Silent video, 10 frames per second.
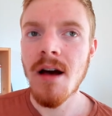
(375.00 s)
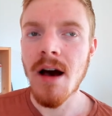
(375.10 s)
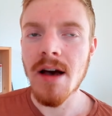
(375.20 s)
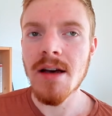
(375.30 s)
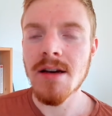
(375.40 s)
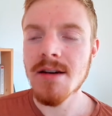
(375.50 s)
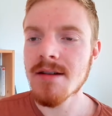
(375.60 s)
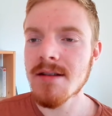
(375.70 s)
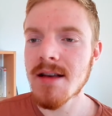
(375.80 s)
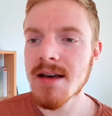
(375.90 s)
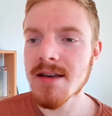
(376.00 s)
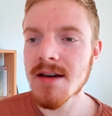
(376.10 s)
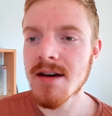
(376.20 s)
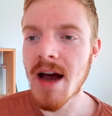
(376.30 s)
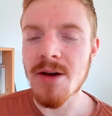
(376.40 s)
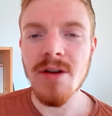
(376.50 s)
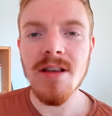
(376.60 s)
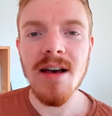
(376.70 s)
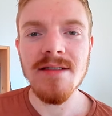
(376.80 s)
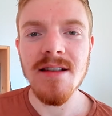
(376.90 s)
I
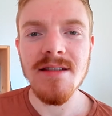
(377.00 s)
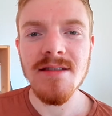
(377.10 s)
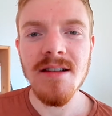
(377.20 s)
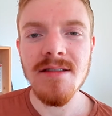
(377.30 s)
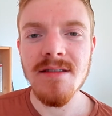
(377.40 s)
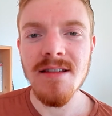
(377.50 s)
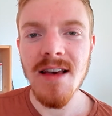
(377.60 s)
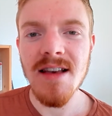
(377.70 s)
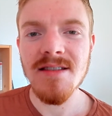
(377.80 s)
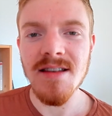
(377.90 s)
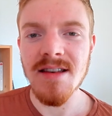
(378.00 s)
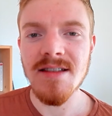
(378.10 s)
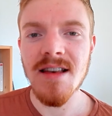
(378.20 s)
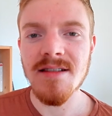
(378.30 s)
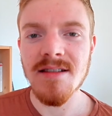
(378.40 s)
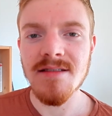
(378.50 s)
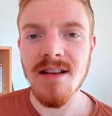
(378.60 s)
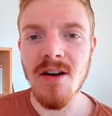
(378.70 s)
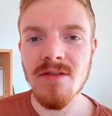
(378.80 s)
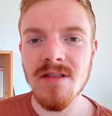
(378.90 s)
realize it's not as easy as it
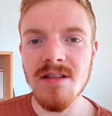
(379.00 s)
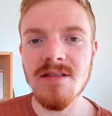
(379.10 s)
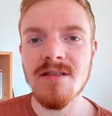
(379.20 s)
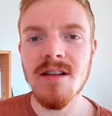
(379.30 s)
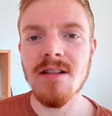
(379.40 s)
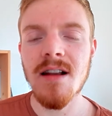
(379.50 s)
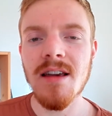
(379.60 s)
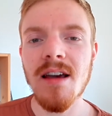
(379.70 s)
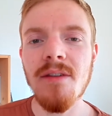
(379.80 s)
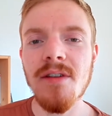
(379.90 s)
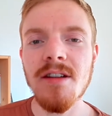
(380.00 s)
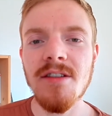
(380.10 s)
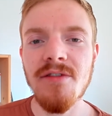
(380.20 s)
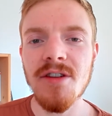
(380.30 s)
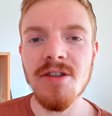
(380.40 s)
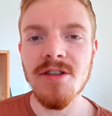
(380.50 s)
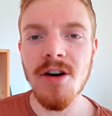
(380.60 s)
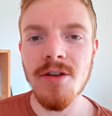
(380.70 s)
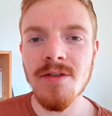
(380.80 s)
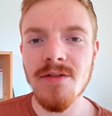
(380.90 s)
sounds. It's not like I've got it figured
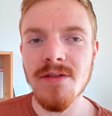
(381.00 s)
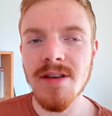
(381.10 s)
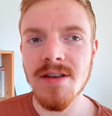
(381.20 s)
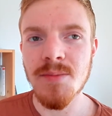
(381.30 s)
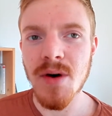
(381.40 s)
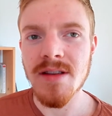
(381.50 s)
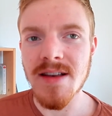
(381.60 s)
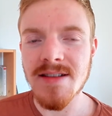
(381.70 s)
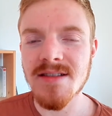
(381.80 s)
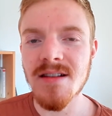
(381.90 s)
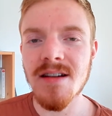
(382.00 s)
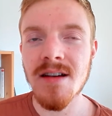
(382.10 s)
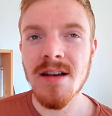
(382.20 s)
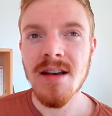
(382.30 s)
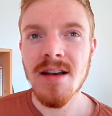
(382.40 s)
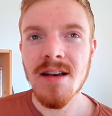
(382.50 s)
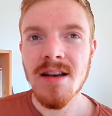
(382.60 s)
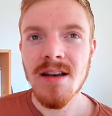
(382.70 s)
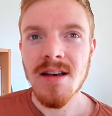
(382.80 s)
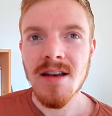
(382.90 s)
out, but it's
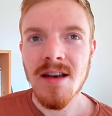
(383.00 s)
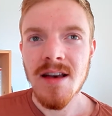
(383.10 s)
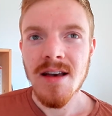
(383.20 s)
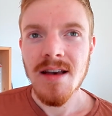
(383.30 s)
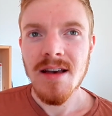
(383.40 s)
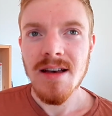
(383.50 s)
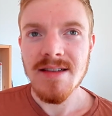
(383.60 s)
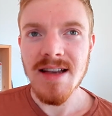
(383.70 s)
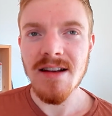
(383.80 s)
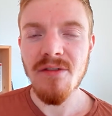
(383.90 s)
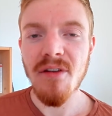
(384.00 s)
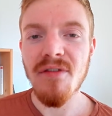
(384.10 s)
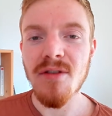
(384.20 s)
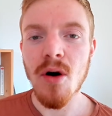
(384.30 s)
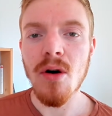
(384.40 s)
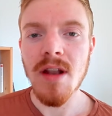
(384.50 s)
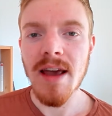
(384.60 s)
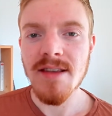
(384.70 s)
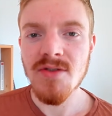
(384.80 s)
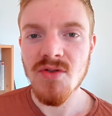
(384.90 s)
kind of a flaw,
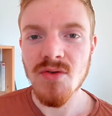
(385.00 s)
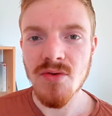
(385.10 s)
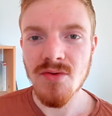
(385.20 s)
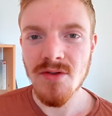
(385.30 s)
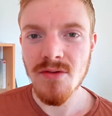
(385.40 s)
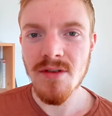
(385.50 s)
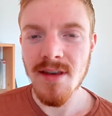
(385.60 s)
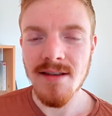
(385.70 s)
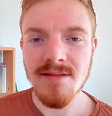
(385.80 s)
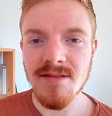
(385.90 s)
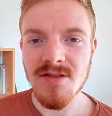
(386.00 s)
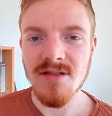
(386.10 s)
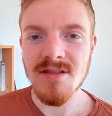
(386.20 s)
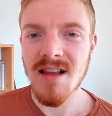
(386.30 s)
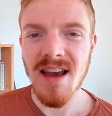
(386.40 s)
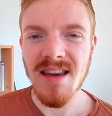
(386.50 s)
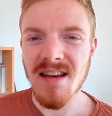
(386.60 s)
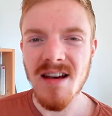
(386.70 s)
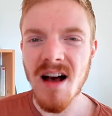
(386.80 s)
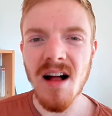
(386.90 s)
like to do things just like
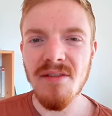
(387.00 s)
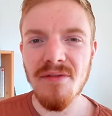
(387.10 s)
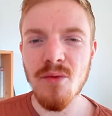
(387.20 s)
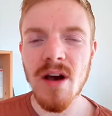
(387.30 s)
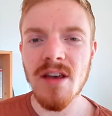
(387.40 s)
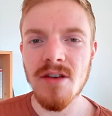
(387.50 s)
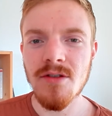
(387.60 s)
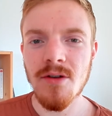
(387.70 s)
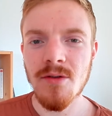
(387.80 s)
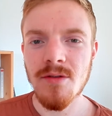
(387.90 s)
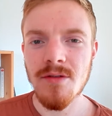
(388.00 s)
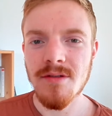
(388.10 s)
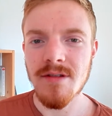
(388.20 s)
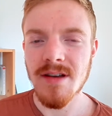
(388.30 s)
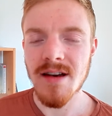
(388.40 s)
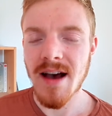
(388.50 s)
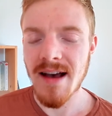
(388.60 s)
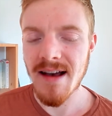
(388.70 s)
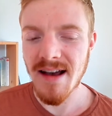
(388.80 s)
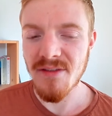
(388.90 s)
halfway, you know.
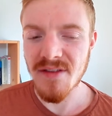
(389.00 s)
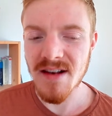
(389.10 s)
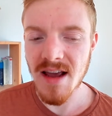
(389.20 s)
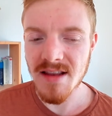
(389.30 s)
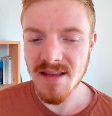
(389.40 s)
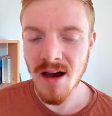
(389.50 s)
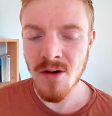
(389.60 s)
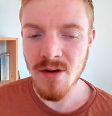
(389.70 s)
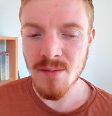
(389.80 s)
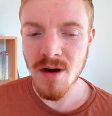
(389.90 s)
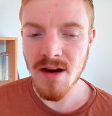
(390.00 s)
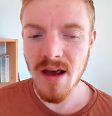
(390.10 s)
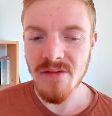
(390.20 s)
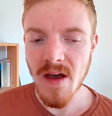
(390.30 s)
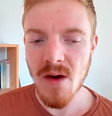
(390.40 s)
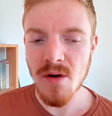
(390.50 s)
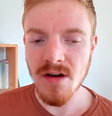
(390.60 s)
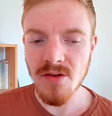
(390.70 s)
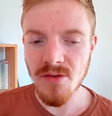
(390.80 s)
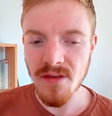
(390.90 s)
I feel like now in my life I want
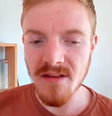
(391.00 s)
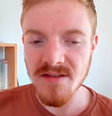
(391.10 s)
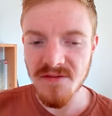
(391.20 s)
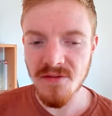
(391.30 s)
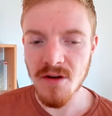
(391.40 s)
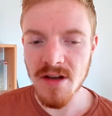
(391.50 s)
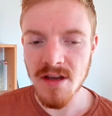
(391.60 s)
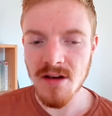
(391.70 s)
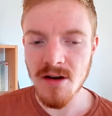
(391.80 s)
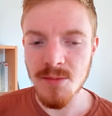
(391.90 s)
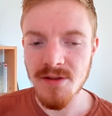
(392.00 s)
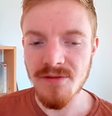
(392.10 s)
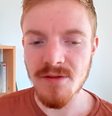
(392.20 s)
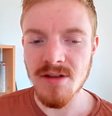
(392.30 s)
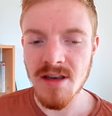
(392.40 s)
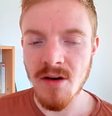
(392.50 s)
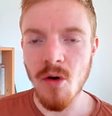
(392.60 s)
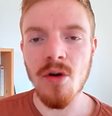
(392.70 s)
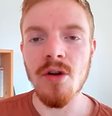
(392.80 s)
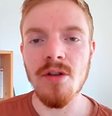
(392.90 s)
to do things fully, commit fully,
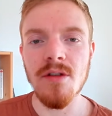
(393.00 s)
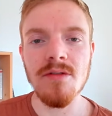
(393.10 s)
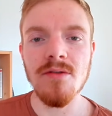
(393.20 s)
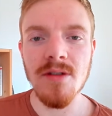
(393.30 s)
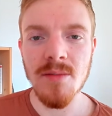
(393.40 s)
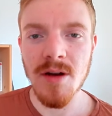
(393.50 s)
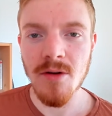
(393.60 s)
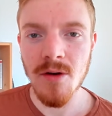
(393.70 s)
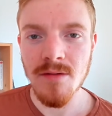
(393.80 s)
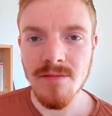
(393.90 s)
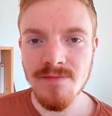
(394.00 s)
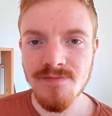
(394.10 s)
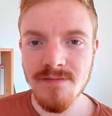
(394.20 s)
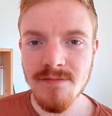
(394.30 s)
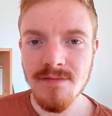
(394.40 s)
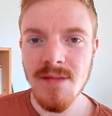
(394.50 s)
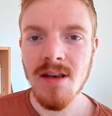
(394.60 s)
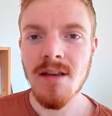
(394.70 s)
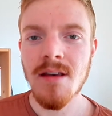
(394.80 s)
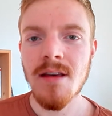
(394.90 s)
or not do them at all.
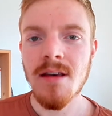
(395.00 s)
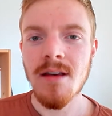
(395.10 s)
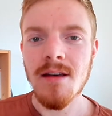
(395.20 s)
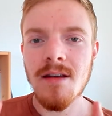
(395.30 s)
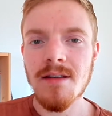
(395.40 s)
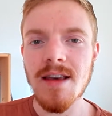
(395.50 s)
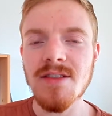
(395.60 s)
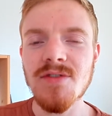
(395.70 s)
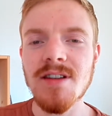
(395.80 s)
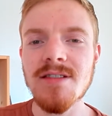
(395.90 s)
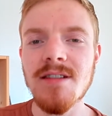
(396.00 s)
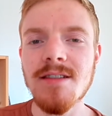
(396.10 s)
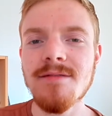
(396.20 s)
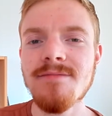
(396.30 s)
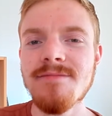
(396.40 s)
Thanks for listening.